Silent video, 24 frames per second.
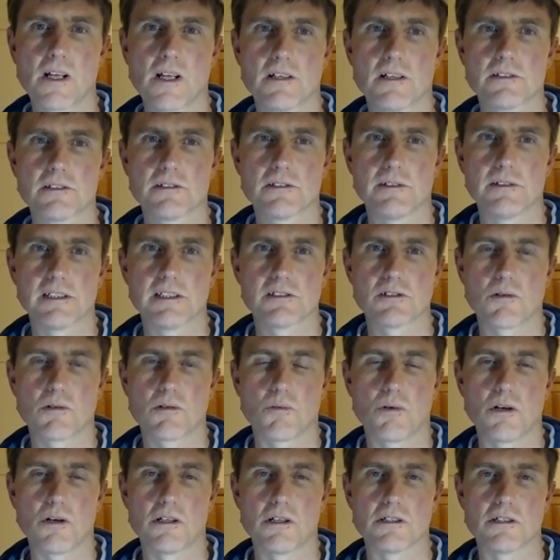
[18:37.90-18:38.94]
So it does not
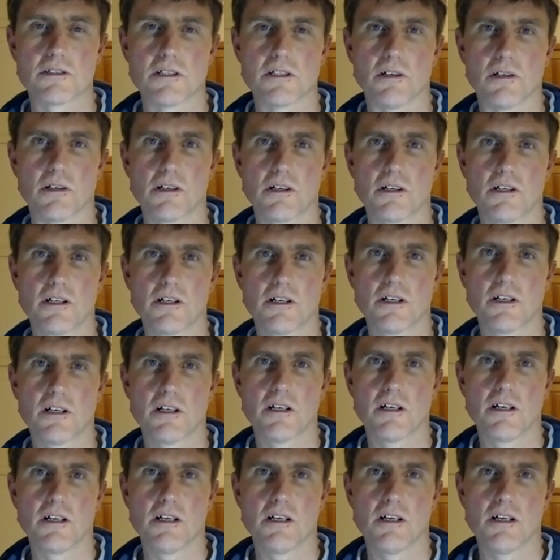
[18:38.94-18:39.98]
want to look
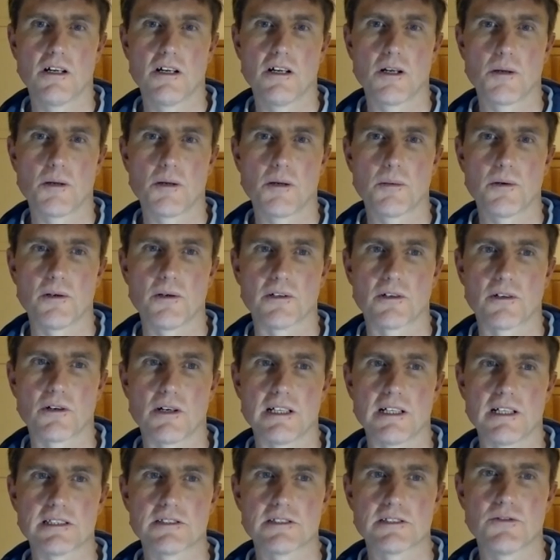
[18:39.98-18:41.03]
upon
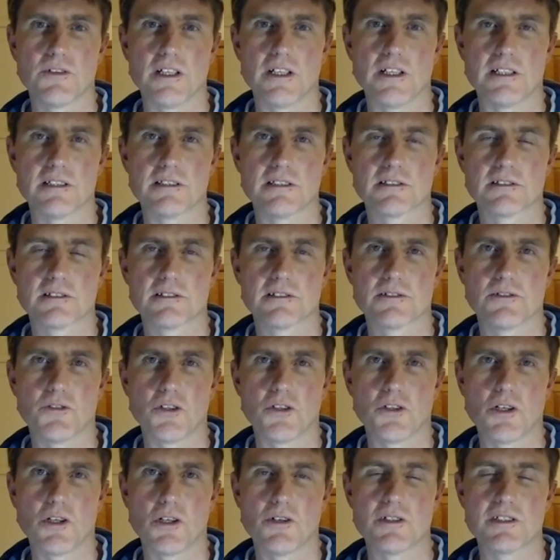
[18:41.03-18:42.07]
Christ's face. If
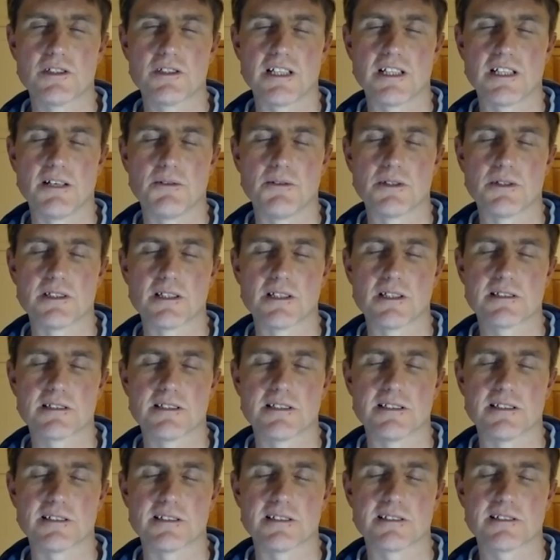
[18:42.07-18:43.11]
you notice any
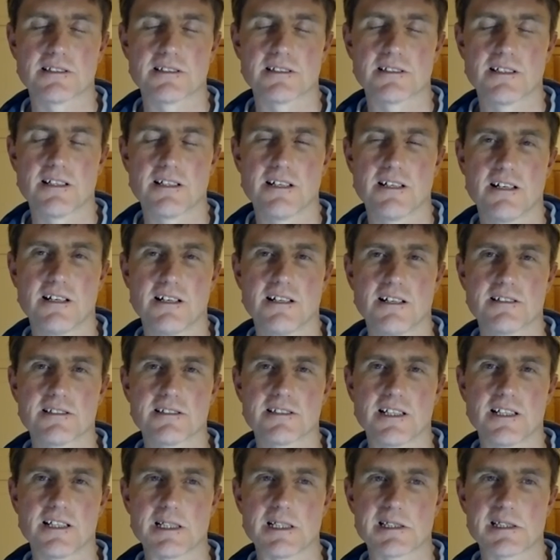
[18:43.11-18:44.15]
resistance,
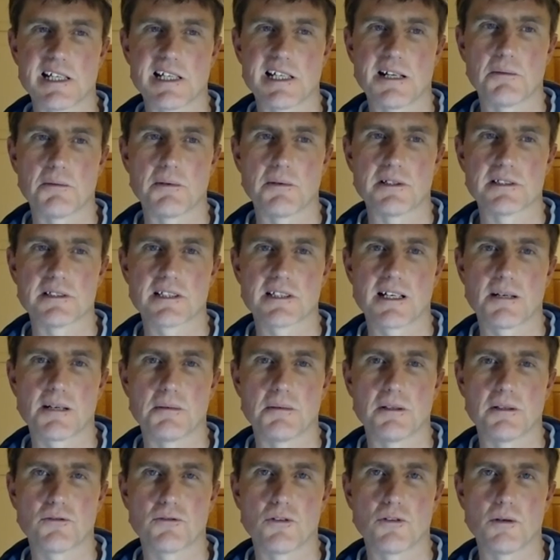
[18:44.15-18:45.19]
understand where it's
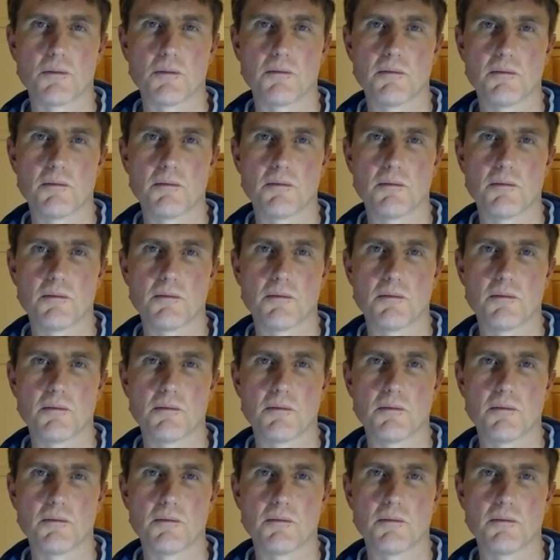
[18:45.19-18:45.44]
coming from.